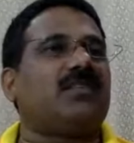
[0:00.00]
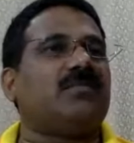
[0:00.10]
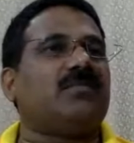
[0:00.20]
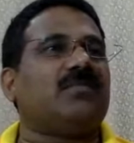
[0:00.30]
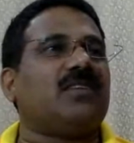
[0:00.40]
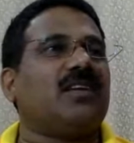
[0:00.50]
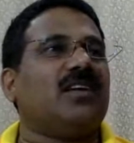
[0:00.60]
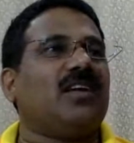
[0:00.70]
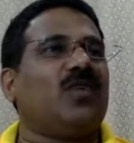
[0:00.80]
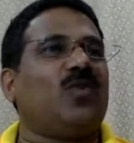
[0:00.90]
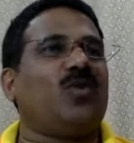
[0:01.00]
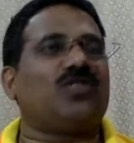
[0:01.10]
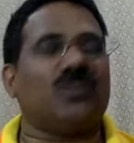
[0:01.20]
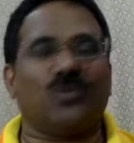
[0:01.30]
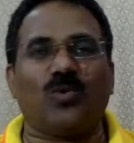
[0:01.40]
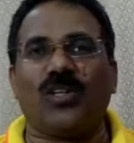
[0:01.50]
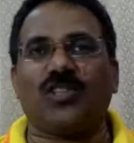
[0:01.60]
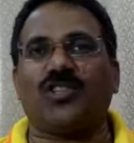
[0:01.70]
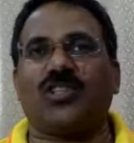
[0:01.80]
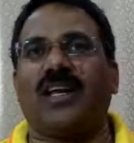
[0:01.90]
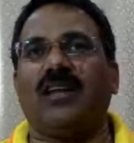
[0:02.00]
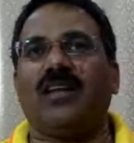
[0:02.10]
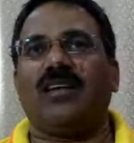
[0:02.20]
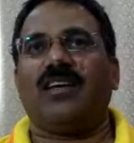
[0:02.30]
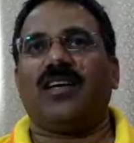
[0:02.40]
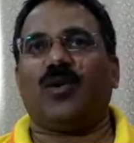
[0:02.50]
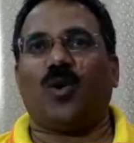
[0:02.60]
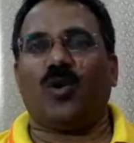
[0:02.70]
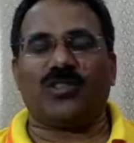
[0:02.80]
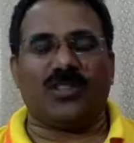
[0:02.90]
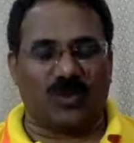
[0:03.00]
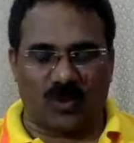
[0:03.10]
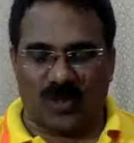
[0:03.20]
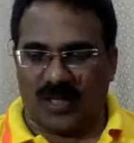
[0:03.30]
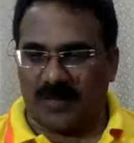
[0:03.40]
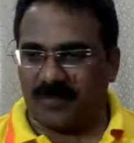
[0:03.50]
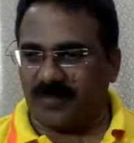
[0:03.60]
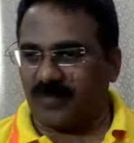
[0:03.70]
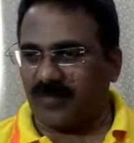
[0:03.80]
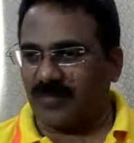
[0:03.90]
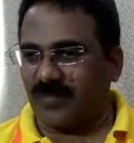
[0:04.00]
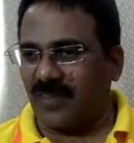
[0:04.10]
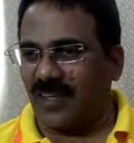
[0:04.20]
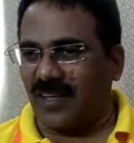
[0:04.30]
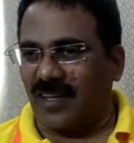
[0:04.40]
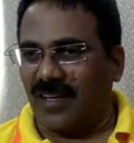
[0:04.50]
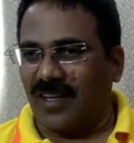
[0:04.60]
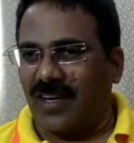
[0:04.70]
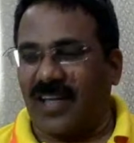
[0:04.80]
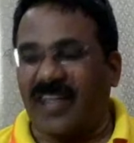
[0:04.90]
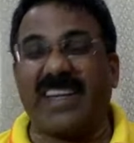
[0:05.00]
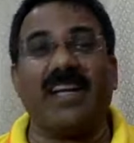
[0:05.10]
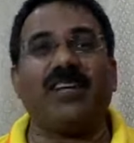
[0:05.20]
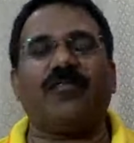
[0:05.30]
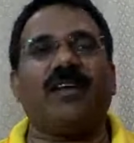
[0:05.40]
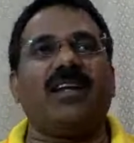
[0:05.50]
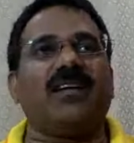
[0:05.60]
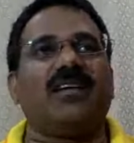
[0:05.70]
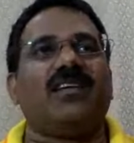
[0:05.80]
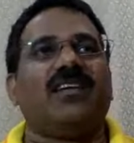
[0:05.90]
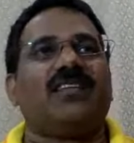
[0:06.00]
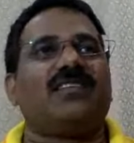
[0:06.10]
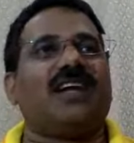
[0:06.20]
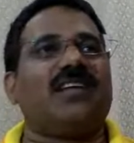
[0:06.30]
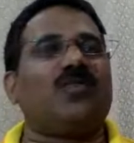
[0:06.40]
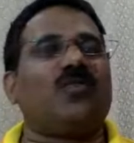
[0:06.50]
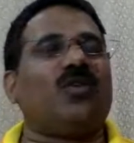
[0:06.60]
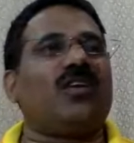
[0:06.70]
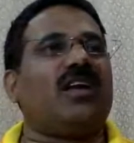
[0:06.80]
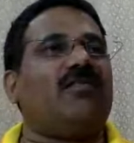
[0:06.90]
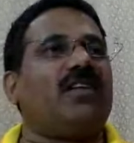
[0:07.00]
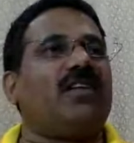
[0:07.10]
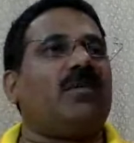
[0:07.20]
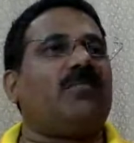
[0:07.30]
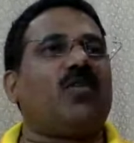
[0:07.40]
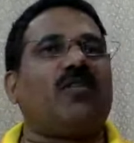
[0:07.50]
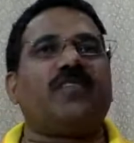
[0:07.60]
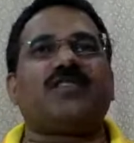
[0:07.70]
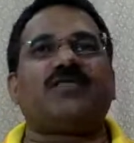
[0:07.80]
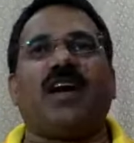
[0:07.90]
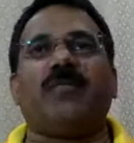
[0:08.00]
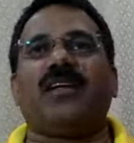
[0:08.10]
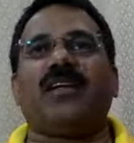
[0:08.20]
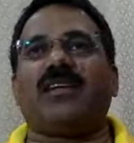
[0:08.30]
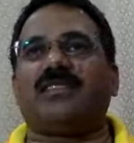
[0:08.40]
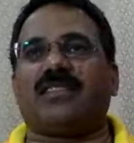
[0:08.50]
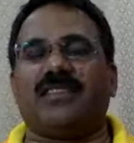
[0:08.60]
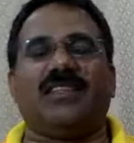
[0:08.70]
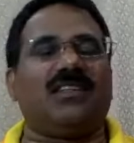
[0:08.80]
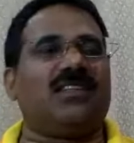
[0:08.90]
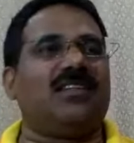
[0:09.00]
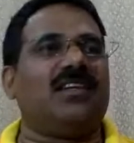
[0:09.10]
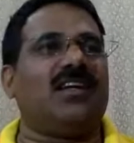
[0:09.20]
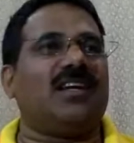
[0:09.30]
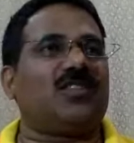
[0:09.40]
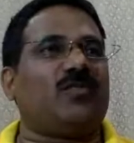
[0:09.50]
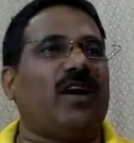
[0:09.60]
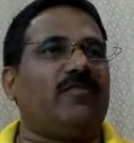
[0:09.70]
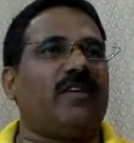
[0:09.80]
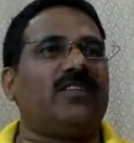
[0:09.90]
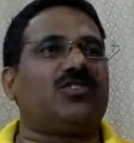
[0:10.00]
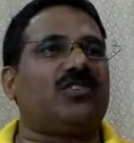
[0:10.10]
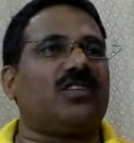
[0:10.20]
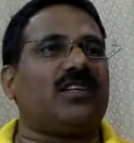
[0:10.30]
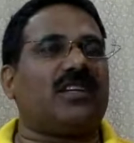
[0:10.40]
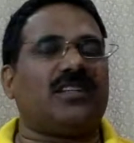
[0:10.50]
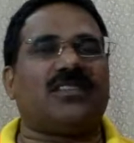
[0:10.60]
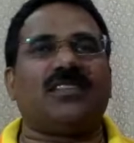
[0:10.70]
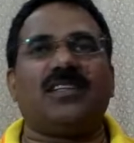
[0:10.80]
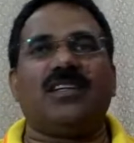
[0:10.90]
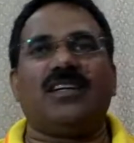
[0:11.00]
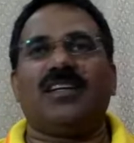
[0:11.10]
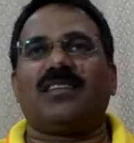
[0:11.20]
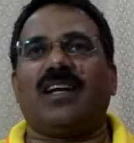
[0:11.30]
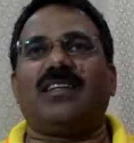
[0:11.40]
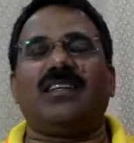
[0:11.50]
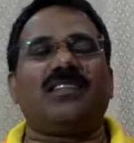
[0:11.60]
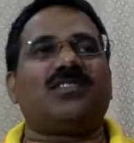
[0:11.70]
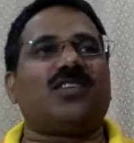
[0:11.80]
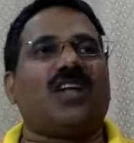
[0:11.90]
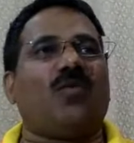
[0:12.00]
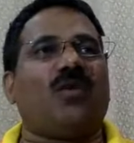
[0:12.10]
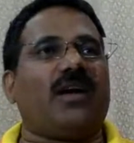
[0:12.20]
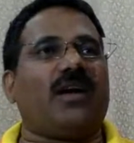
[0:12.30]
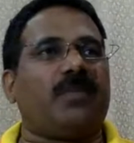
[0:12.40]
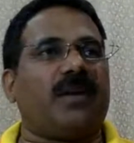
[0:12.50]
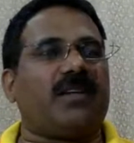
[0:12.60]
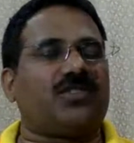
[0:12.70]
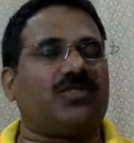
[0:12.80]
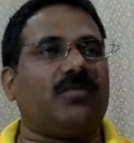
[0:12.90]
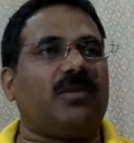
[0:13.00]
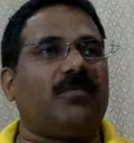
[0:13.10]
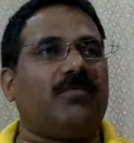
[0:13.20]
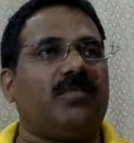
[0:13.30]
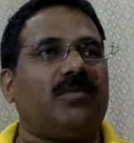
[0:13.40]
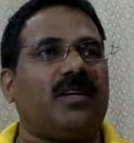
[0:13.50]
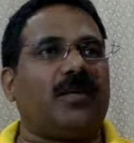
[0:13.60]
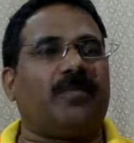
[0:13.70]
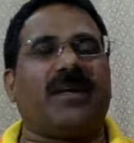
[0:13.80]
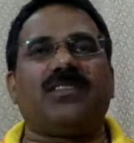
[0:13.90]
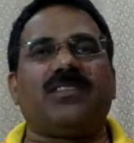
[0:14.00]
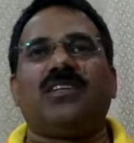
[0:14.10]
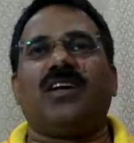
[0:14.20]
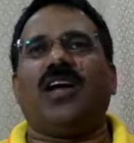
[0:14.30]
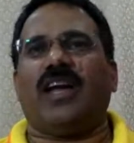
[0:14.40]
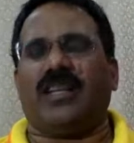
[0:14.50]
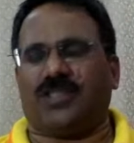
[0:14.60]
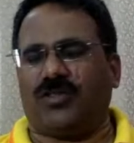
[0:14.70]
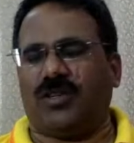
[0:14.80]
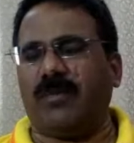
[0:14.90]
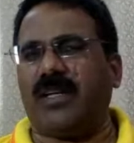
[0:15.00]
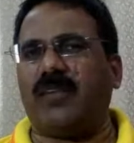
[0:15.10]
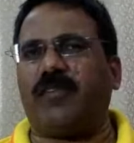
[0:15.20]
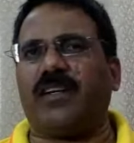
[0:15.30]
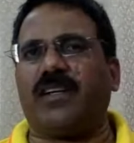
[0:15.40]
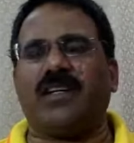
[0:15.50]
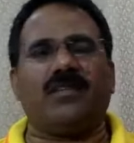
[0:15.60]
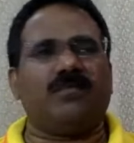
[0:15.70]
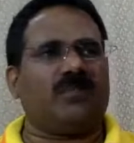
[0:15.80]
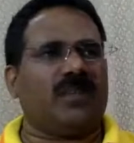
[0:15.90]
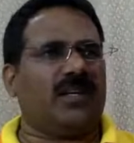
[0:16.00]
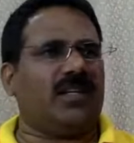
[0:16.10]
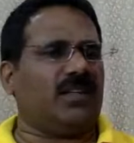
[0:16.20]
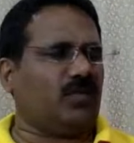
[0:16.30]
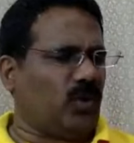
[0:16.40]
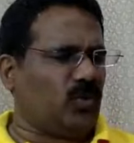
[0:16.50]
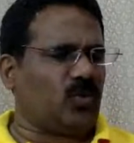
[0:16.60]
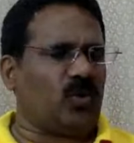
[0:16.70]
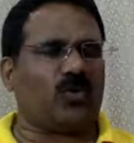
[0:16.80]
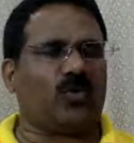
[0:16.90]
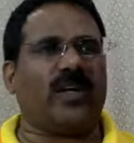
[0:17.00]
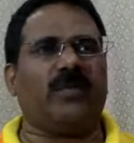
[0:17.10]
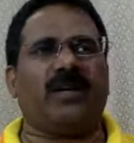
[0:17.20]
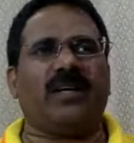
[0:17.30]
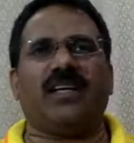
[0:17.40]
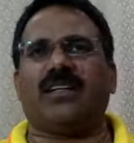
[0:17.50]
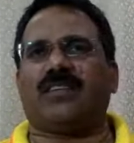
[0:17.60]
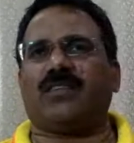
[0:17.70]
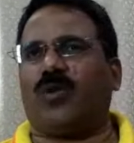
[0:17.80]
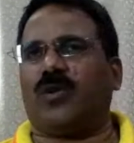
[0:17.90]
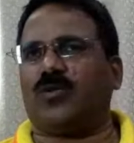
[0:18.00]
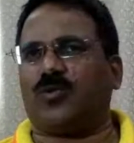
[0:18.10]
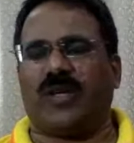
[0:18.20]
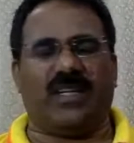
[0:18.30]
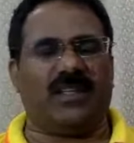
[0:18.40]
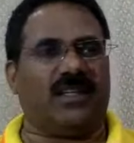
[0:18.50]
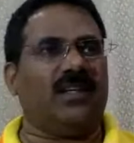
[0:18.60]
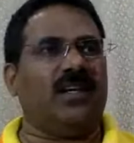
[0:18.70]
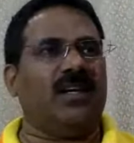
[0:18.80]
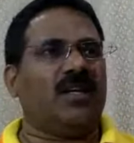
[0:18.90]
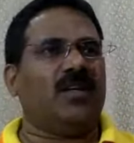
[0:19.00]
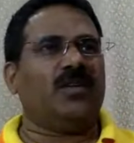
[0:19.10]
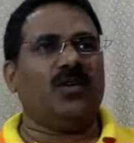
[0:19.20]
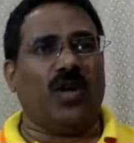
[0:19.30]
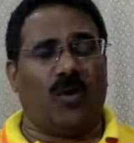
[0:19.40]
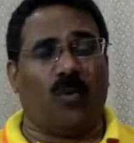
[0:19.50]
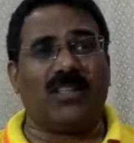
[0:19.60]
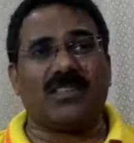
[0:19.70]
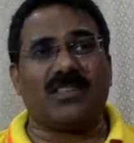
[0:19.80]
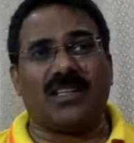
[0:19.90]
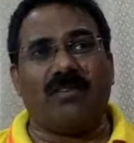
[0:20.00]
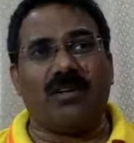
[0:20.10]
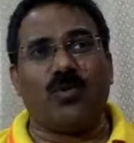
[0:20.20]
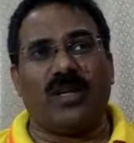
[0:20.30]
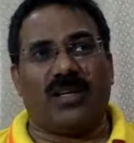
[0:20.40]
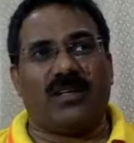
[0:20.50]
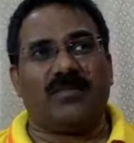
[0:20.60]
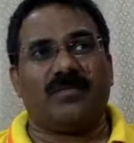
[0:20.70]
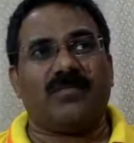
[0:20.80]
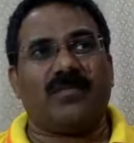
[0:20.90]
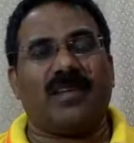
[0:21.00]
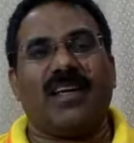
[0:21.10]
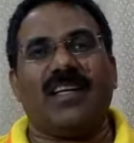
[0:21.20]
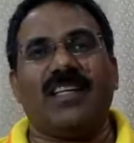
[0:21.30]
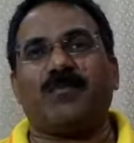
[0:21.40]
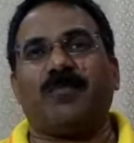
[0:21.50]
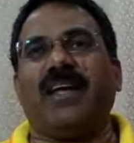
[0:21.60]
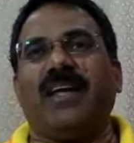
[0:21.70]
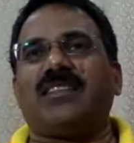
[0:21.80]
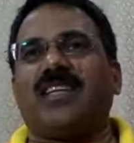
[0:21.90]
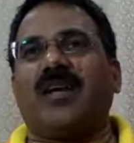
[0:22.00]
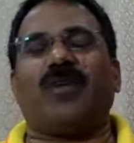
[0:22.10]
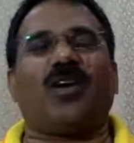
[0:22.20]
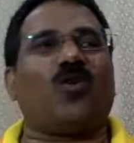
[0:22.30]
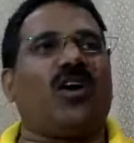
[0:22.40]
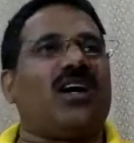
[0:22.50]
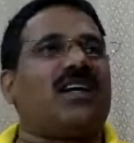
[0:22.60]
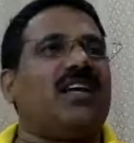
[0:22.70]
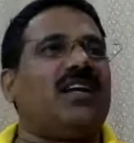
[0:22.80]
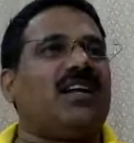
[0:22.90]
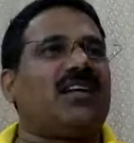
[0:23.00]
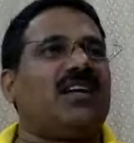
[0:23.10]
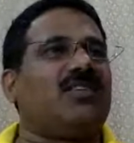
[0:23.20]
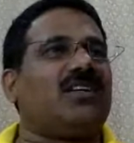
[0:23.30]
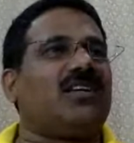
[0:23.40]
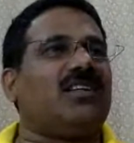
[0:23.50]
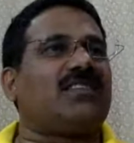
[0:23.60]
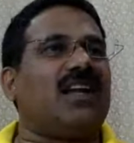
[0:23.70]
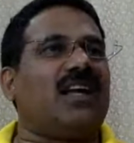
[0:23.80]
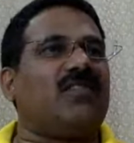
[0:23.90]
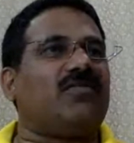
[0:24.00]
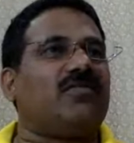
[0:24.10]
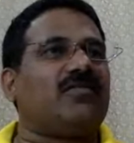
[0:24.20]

him, he goes into a shell, he goes into a guilt feeling that, every member of his family can see, his wife and his children can see that he is now extremely depressed, extremely defeated. He doesn't want to talk to anybody, he doesn't want to do anything. Now, what is the devil doing? He's playing the same record again and again in his life.